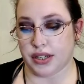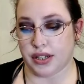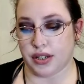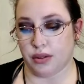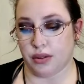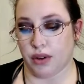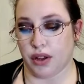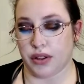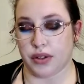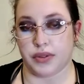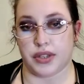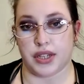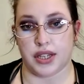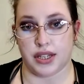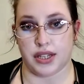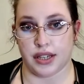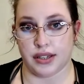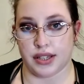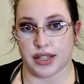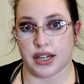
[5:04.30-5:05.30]
into all those
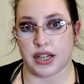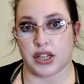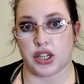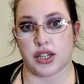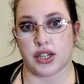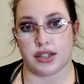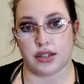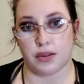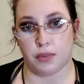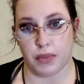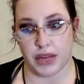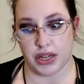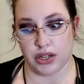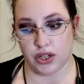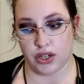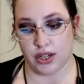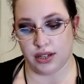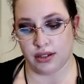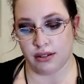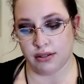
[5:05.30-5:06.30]
details that I just
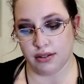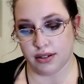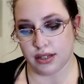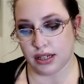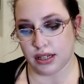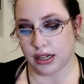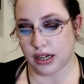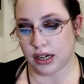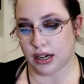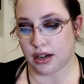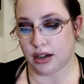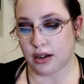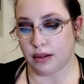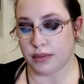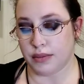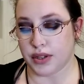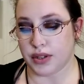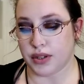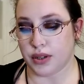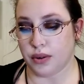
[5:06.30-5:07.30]
mentioned.
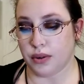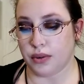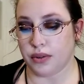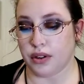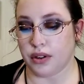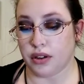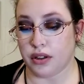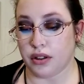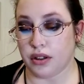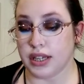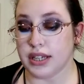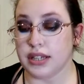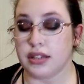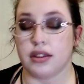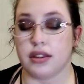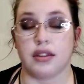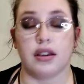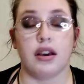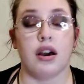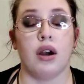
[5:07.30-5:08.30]
Um, so the
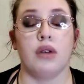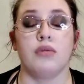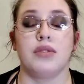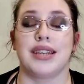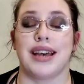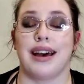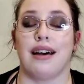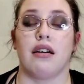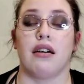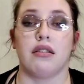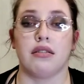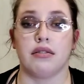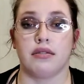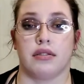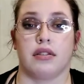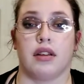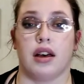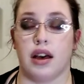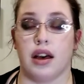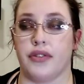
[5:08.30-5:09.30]
this the
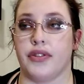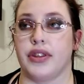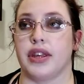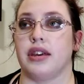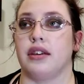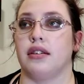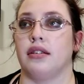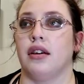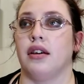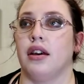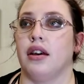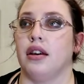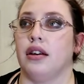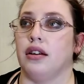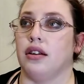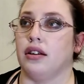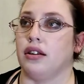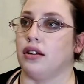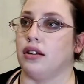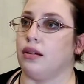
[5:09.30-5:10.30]
hotel, uh, the
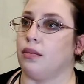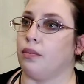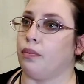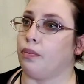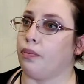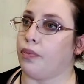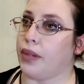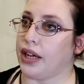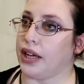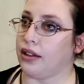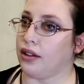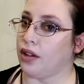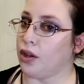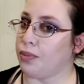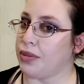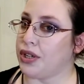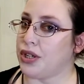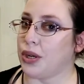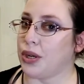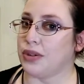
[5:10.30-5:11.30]
Ben
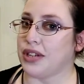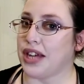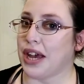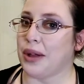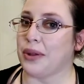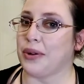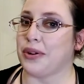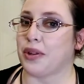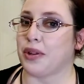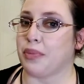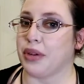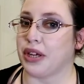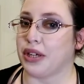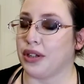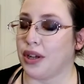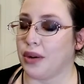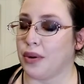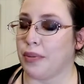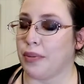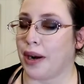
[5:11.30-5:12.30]
Lomond Hotel or the
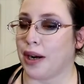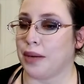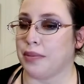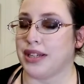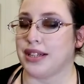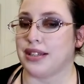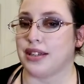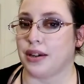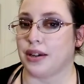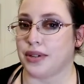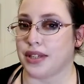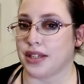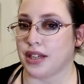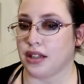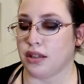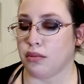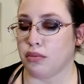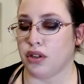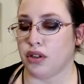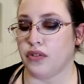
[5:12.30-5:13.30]
Bigelow Apartments, I always
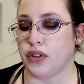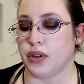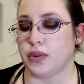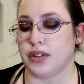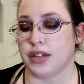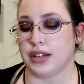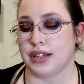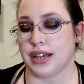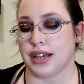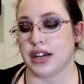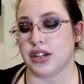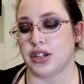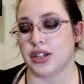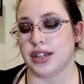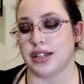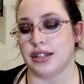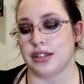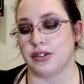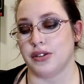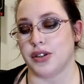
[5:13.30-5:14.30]
get them confused, is
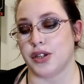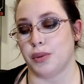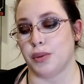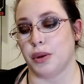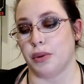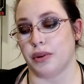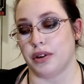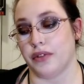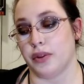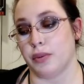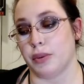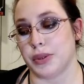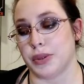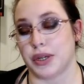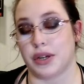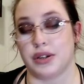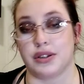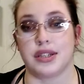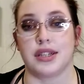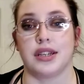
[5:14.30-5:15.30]
actually considered to be one of the
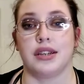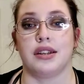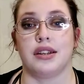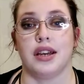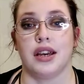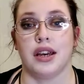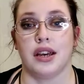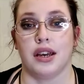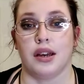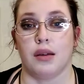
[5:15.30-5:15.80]
most haunted